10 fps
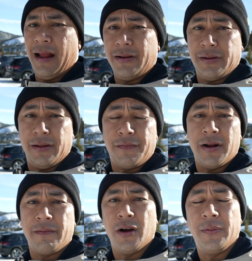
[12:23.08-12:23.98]
actually in the
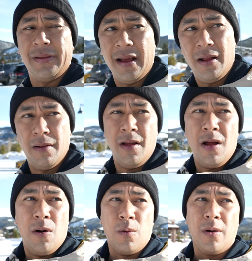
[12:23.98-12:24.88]
front of our hotel,
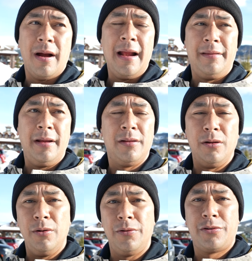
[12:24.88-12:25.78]
where I did
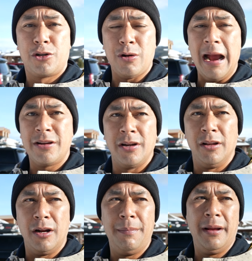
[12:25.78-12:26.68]
lose traction a
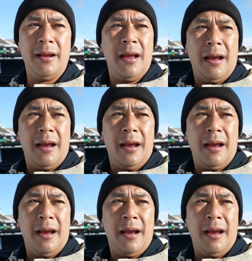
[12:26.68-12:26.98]
little bit,